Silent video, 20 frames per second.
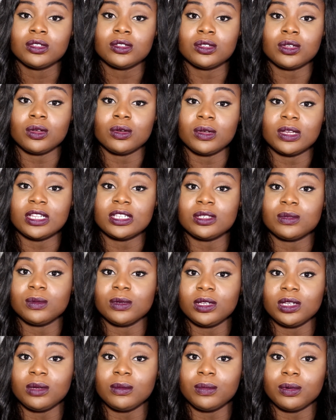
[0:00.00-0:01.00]
so
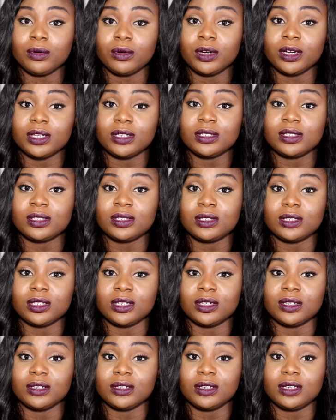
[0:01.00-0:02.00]
it's really important
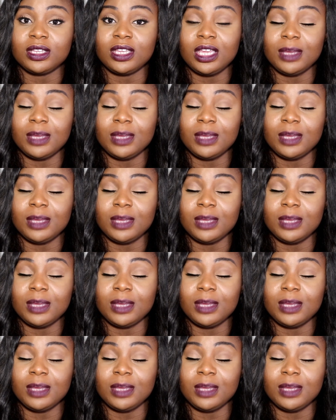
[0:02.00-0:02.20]
to